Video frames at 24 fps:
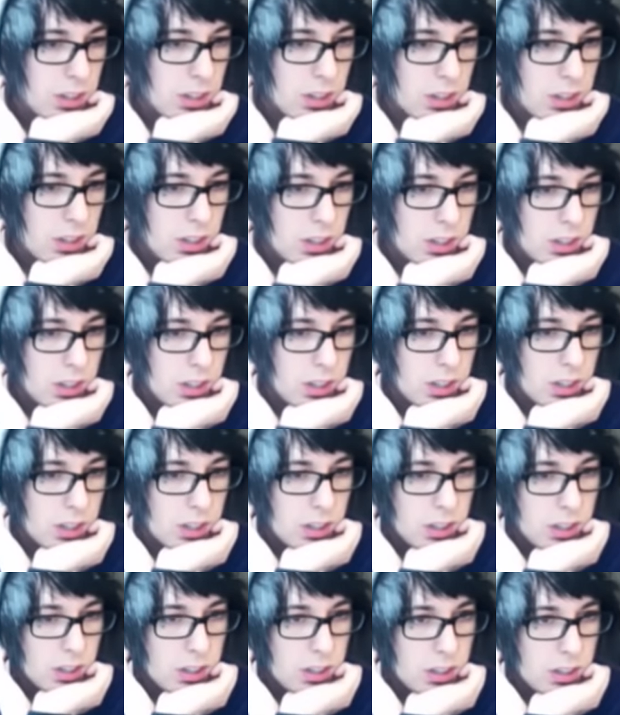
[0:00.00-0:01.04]

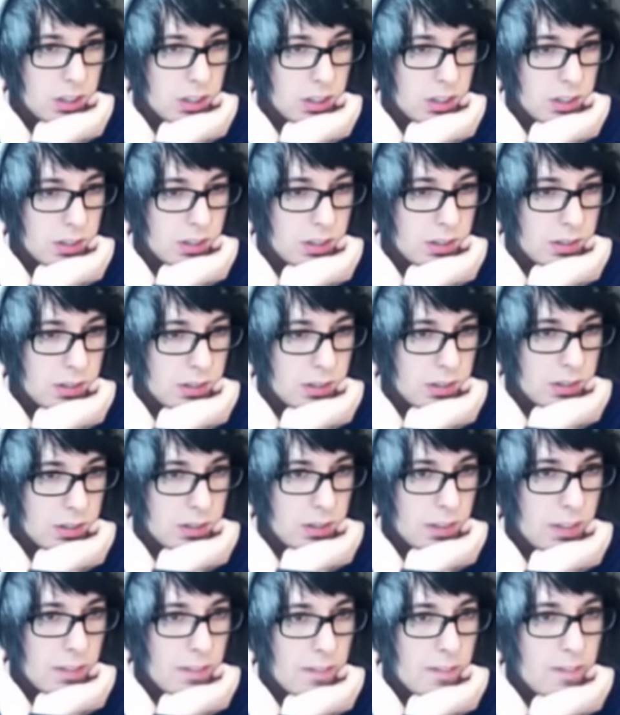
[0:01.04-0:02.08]

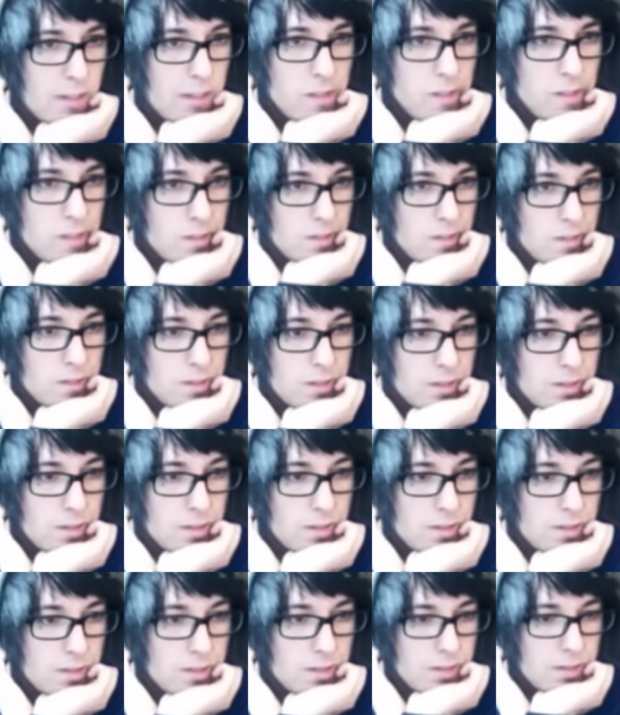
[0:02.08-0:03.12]

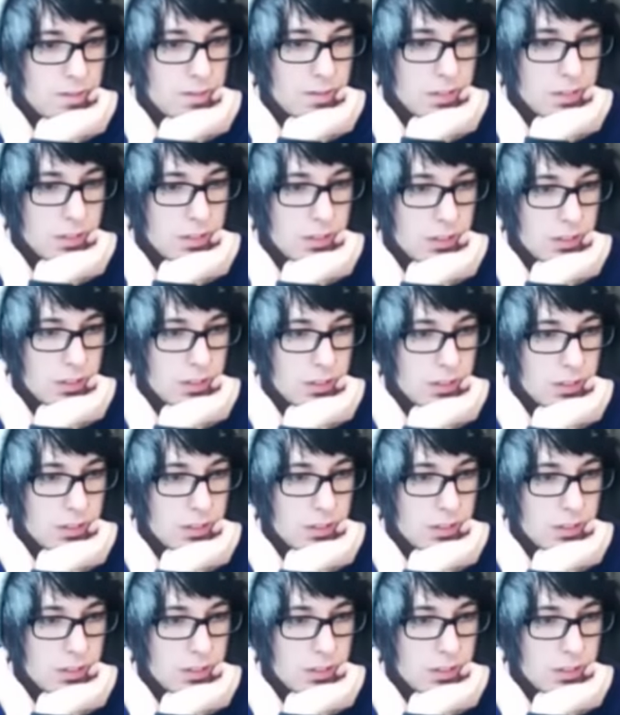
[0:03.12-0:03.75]
No one is speaking in this clip.